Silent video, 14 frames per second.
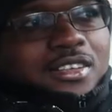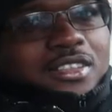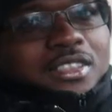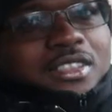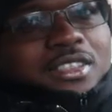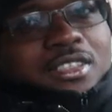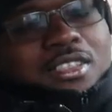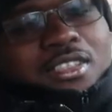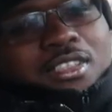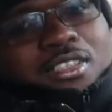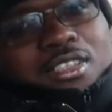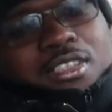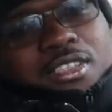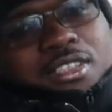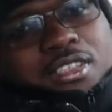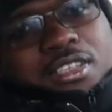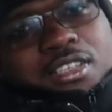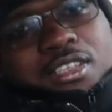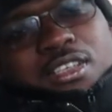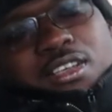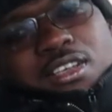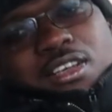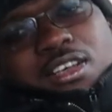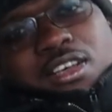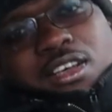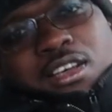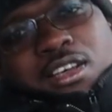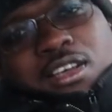
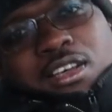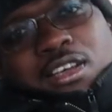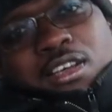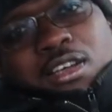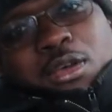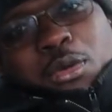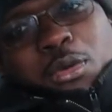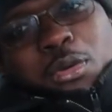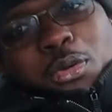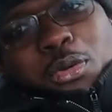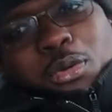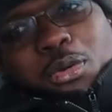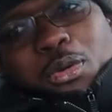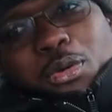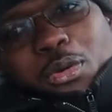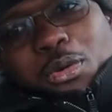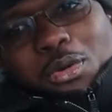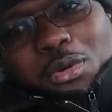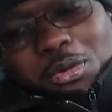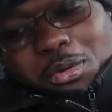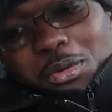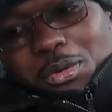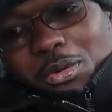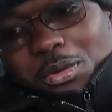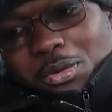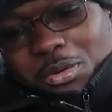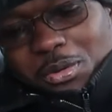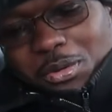
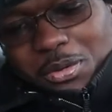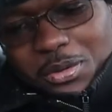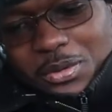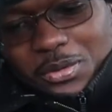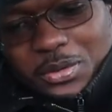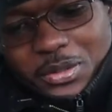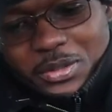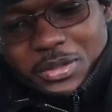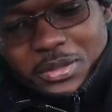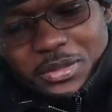This person isn't speaking.